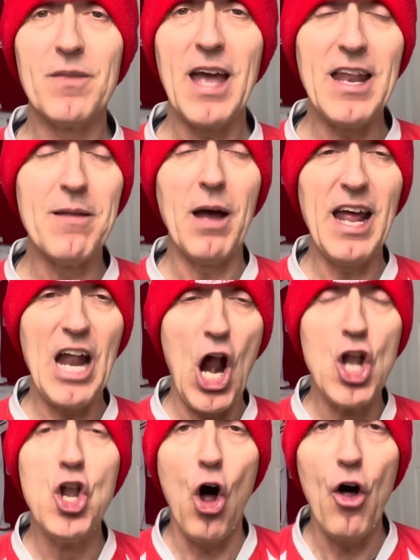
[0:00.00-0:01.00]
And a
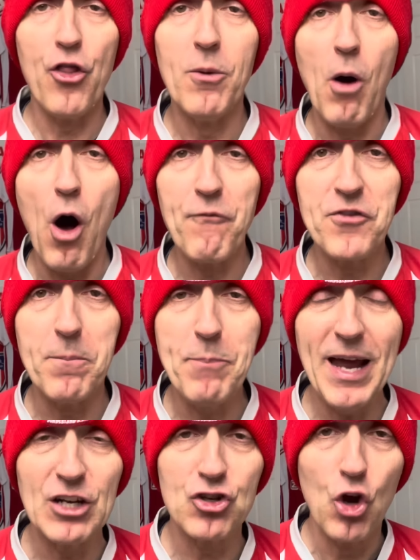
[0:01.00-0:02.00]
lot of them off the
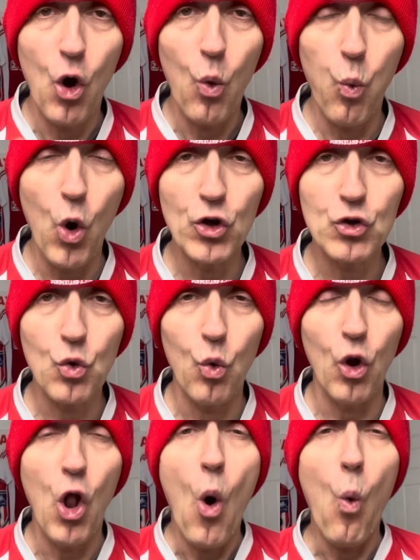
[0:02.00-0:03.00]
bench. 1
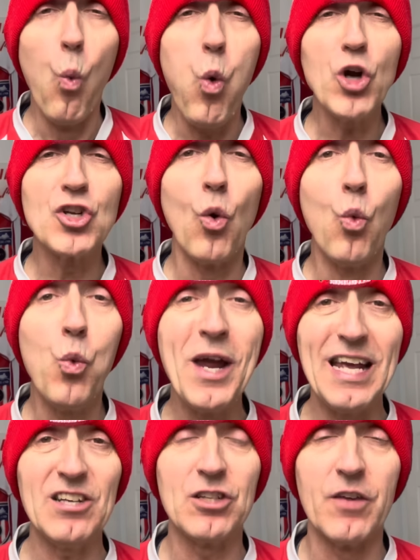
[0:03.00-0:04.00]
goal. What a
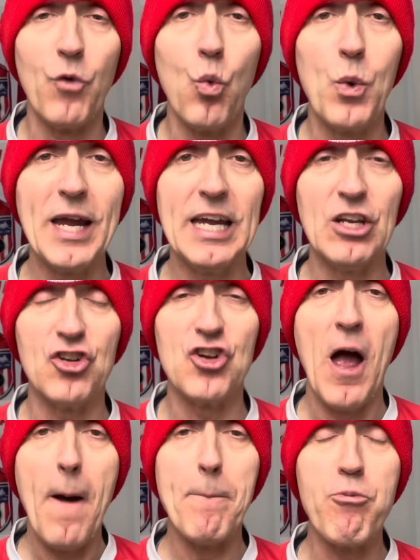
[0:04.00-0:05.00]
waste of a wage
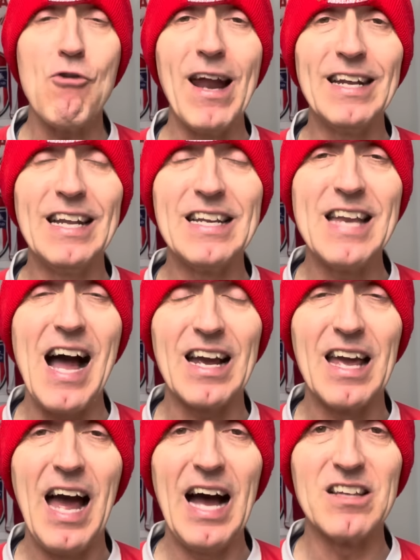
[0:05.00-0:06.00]
Bradley Dack
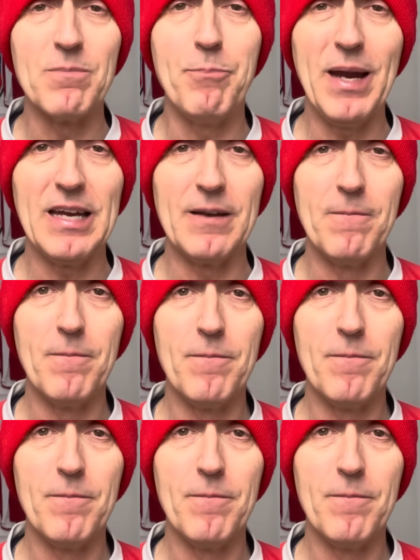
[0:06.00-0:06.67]
has been.